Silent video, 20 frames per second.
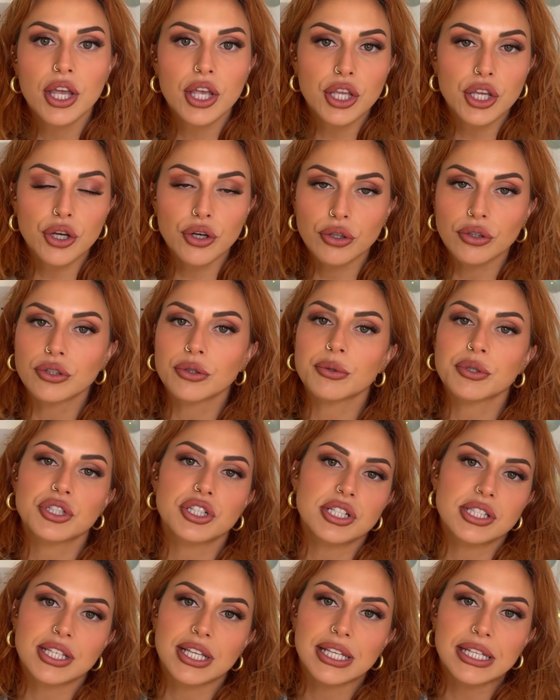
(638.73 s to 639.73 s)
Your glue is
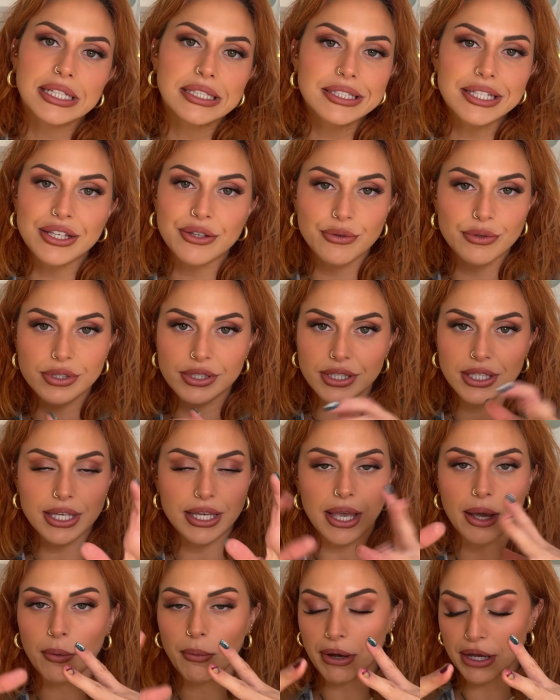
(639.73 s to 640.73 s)
just gonna continuously
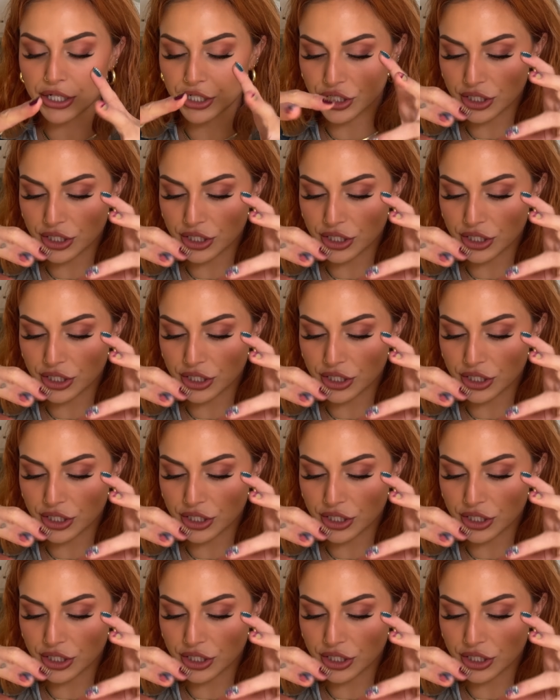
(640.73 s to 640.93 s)
get wet.